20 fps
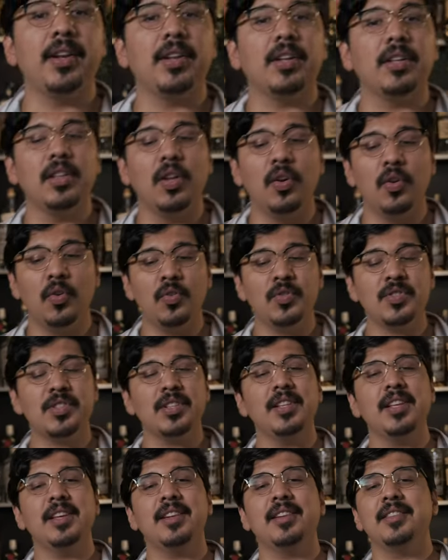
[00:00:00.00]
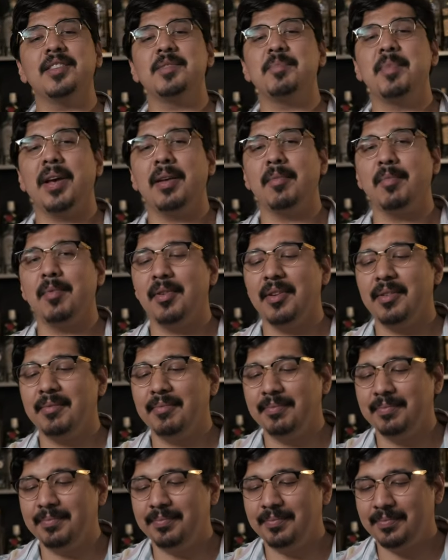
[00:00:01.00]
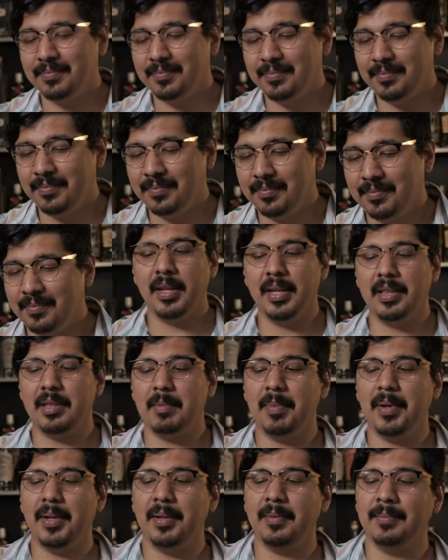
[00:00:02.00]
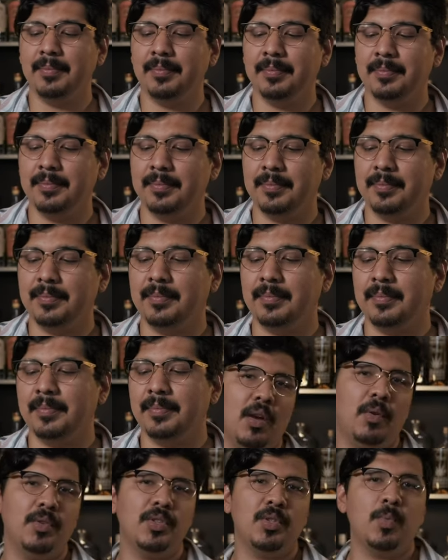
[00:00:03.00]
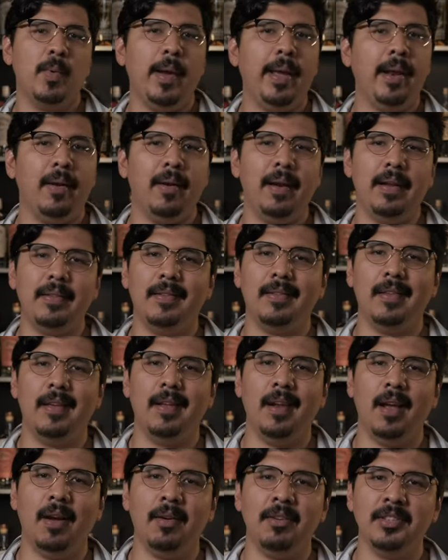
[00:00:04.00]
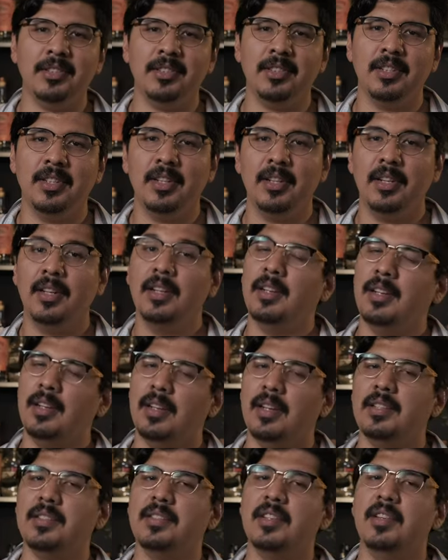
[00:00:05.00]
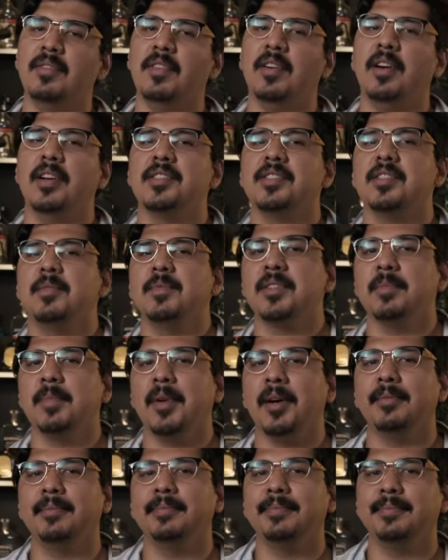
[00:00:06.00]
to close the lid on this bad boy. Hit the button. Now we just wait our eight to 10 hours and see if our ice cubes come out.